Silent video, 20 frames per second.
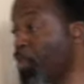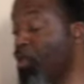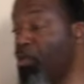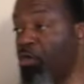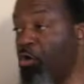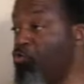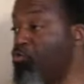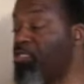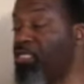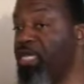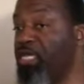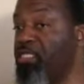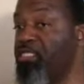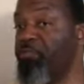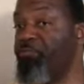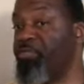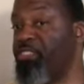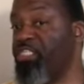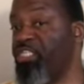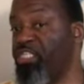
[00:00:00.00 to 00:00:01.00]
Don't take the
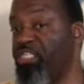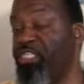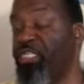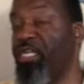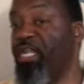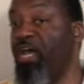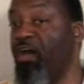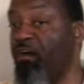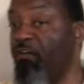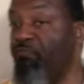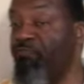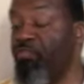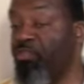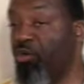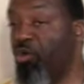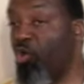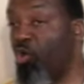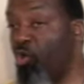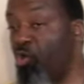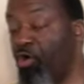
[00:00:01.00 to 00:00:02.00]
position of the
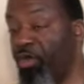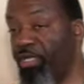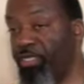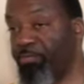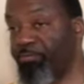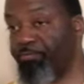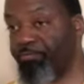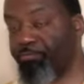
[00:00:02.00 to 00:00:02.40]
coin.